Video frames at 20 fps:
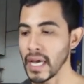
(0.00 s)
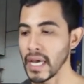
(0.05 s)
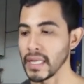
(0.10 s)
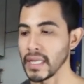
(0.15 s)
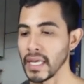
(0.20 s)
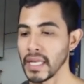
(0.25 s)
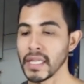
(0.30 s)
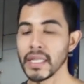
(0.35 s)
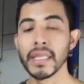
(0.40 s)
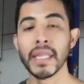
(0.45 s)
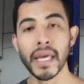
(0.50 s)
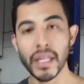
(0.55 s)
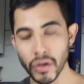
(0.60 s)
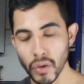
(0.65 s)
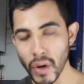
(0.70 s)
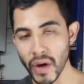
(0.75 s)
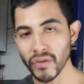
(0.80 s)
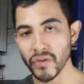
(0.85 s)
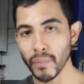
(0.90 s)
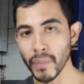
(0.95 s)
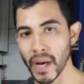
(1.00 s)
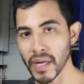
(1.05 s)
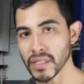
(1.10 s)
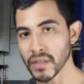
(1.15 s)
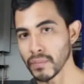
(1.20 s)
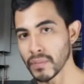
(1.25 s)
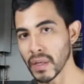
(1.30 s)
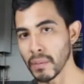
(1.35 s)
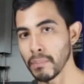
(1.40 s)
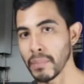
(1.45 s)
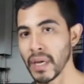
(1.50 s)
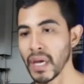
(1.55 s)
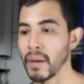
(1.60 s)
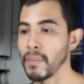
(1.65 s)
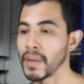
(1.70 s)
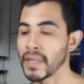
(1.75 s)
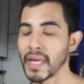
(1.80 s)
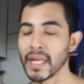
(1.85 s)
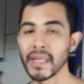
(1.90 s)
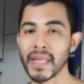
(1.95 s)
and then you'll have to buy something
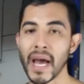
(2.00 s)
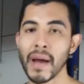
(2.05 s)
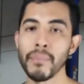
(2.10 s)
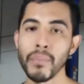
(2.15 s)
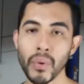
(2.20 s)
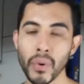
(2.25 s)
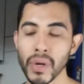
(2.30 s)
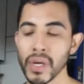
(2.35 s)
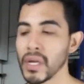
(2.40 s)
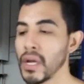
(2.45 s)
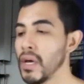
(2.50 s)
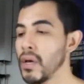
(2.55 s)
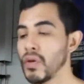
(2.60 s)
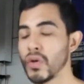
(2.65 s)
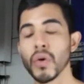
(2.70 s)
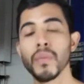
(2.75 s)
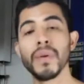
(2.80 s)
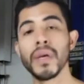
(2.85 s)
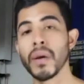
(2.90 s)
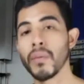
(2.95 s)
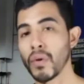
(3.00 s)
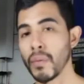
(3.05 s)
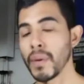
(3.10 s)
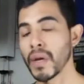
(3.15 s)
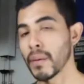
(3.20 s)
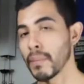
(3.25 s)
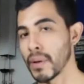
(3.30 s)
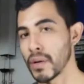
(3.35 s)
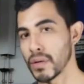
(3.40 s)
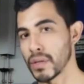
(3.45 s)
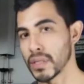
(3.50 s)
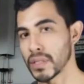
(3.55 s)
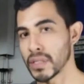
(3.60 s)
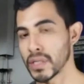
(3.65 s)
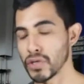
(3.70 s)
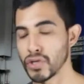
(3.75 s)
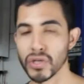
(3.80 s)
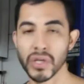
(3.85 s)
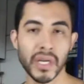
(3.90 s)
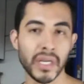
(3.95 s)
big. But at that point, you'll be able to make a better
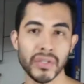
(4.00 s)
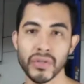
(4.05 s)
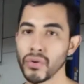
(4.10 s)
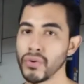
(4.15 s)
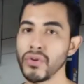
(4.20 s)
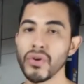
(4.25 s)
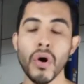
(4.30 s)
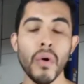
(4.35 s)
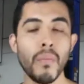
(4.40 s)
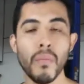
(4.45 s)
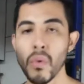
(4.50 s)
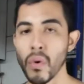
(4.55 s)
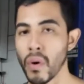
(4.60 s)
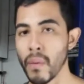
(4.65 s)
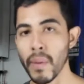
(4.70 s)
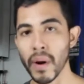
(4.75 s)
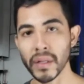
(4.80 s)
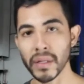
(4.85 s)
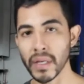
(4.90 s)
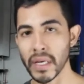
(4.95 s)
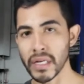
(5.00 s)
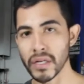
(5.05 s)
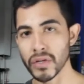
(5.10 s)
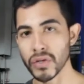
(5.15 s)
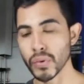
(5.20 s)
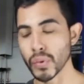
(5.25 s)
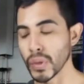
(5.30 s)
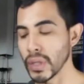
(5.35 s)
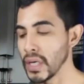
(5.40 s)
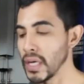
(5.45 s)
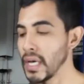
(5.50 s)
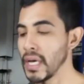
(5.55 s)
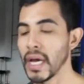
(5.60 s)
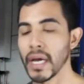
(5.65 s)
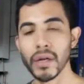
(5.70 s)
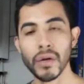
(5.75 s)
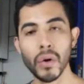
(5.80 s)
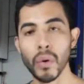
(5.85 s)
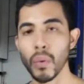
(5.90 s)
decision because you'll know more about the industry and